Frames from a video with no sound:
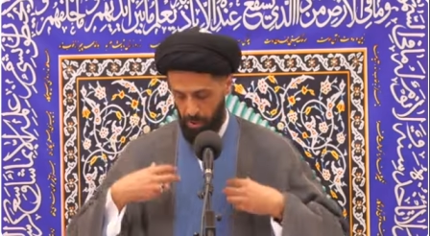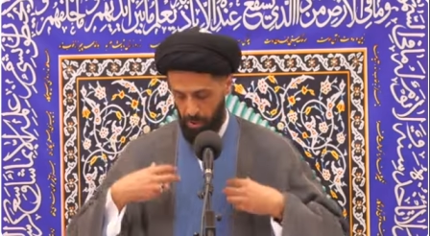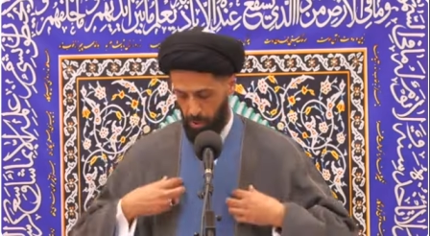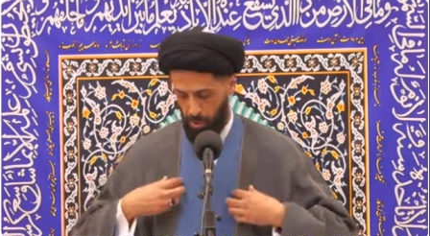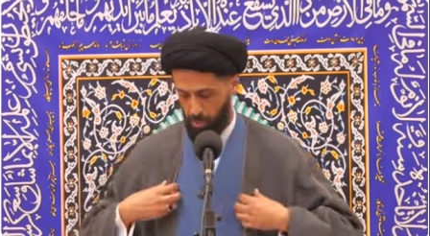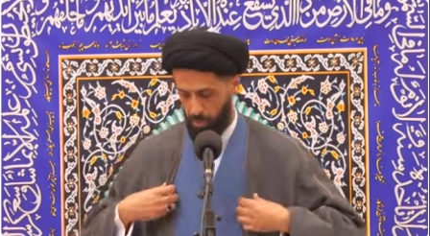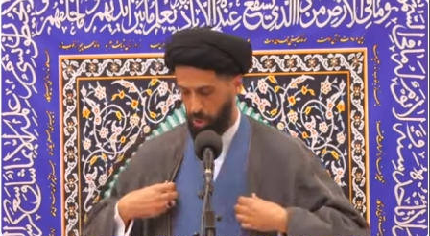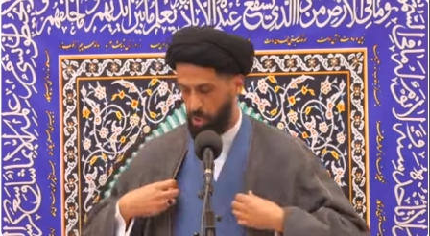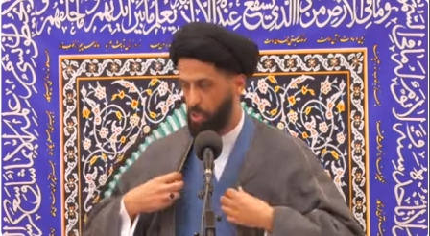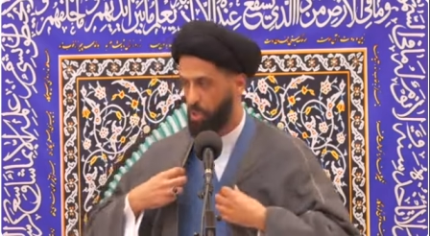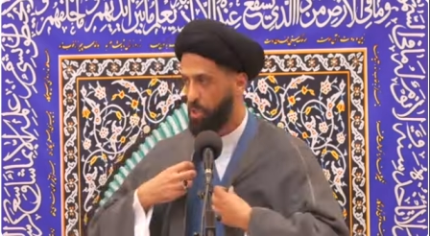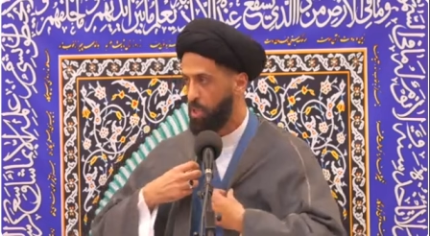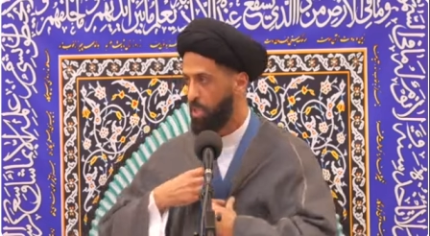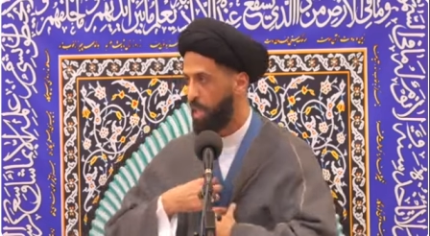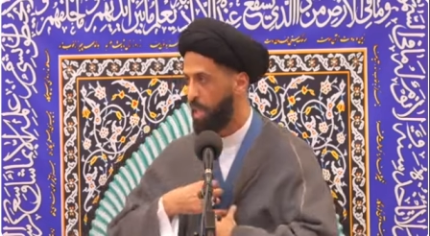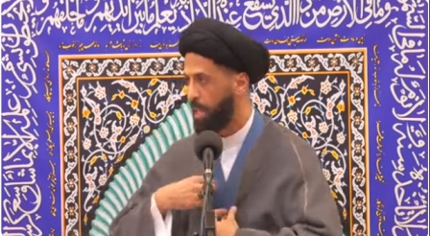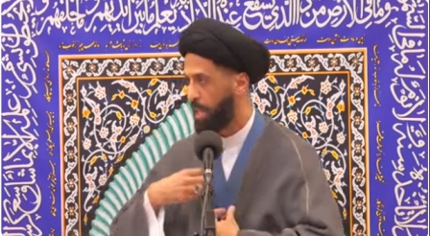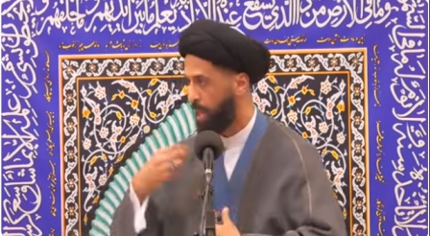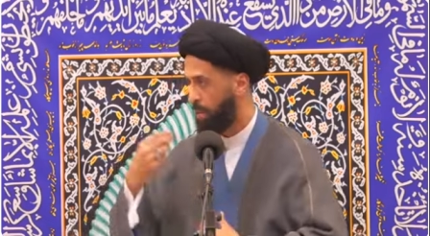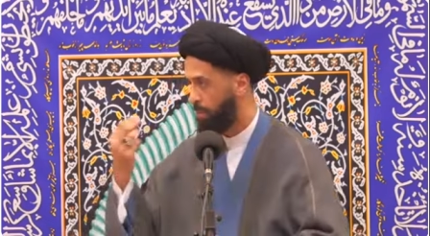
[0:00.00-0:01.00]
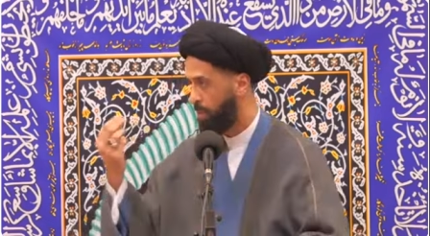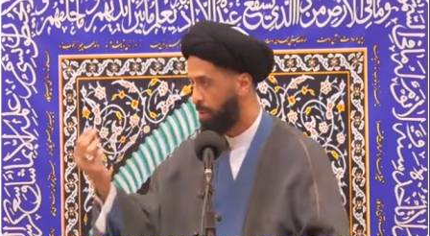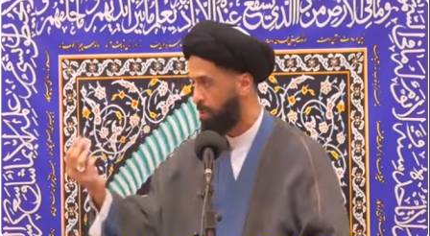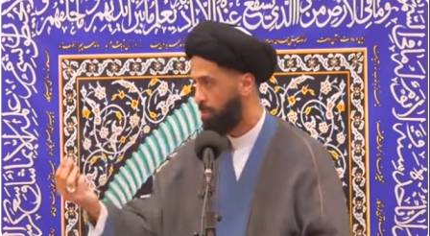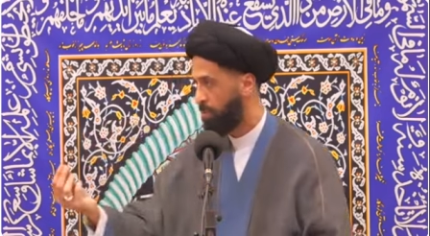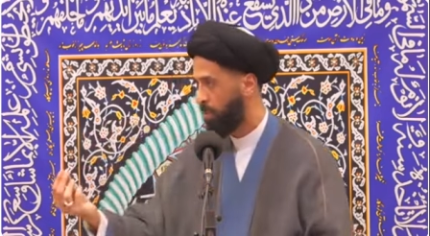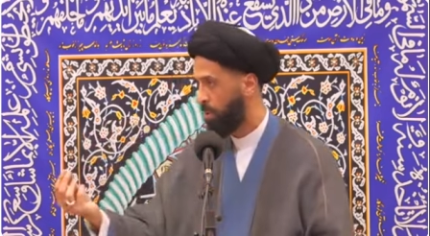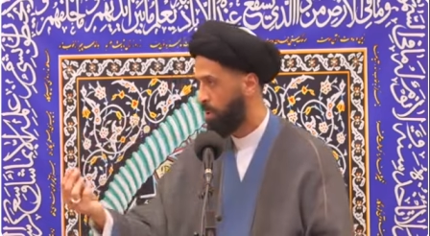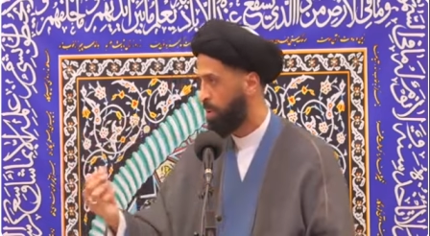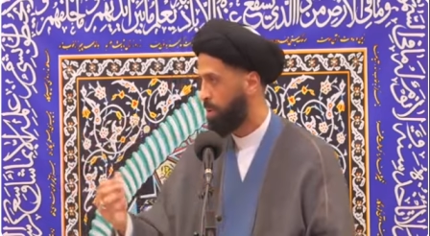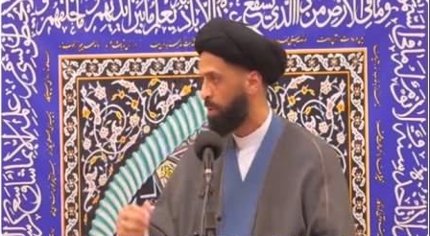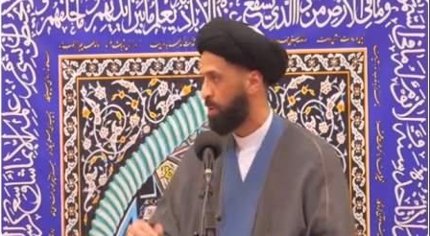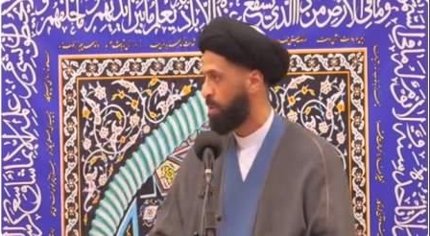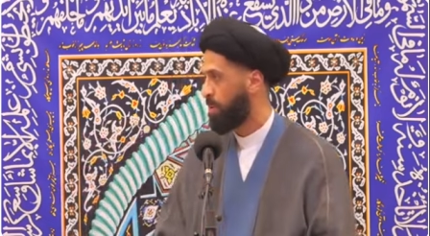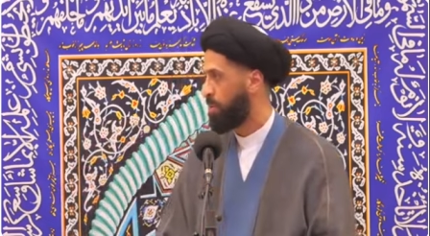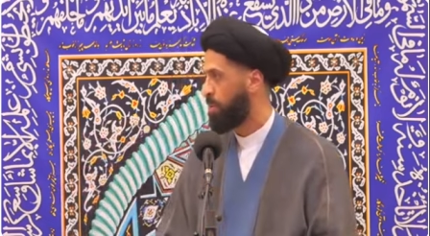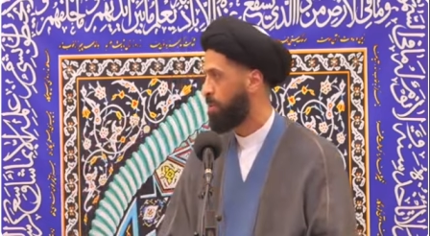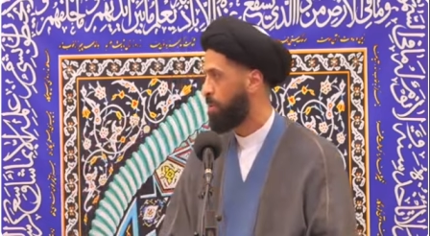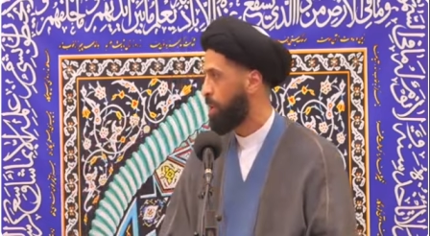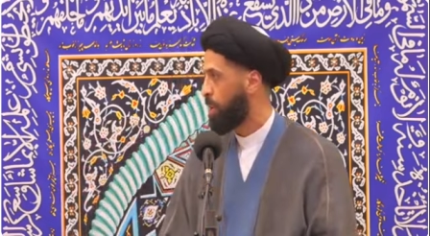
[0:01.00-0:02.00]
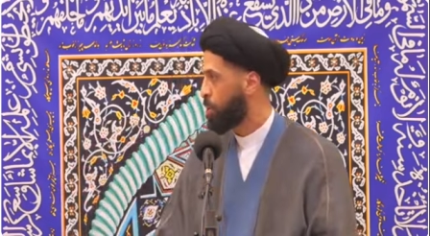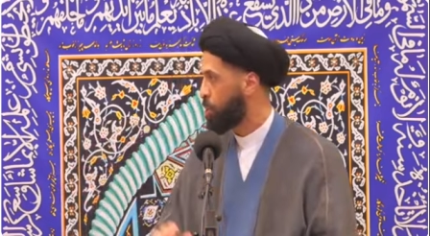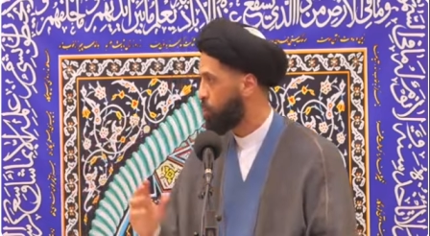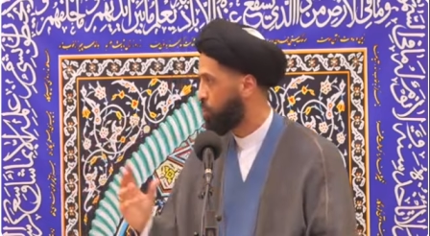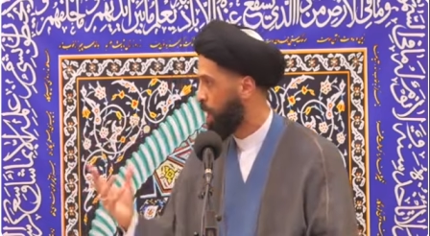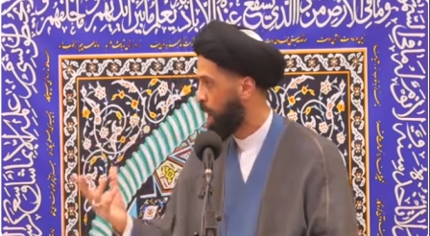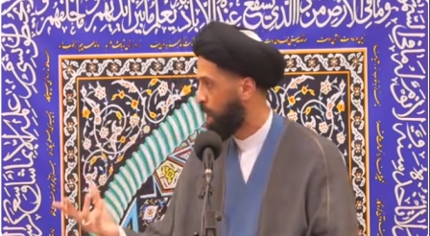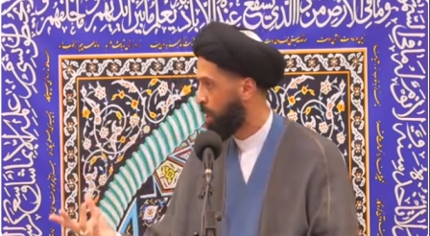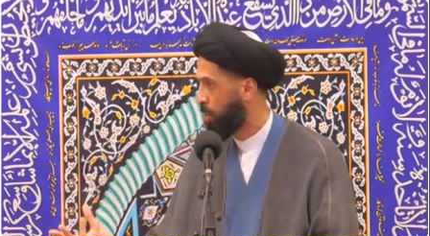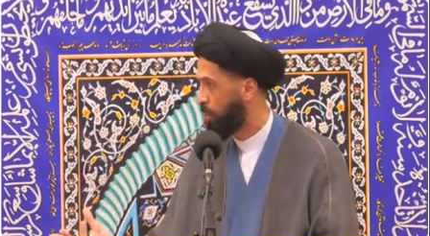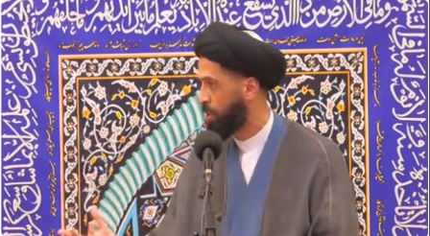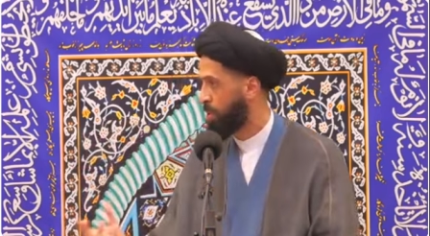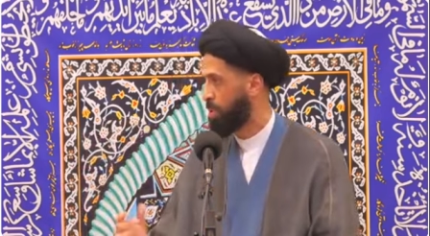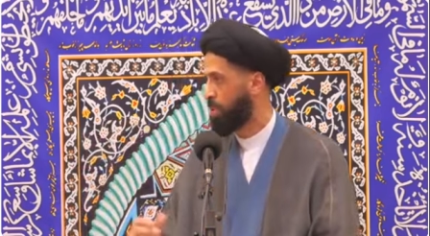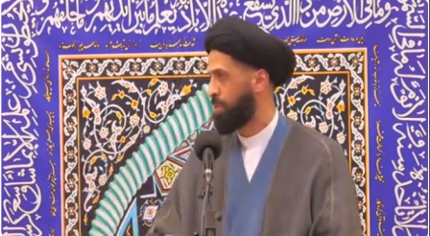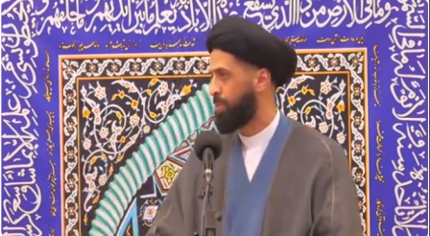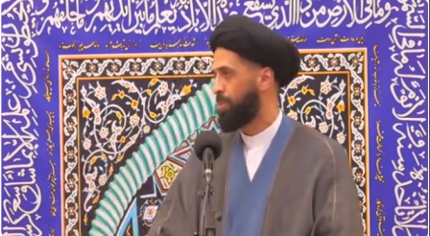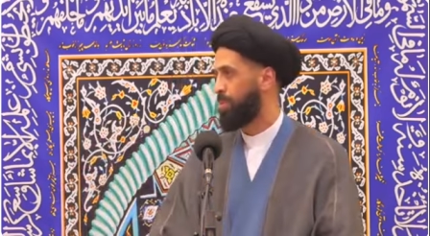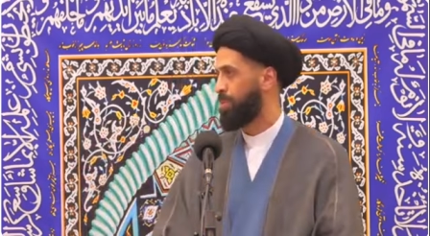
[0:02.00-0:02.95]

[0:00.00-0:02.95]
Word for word: to purchase a kafan for her, a shroud.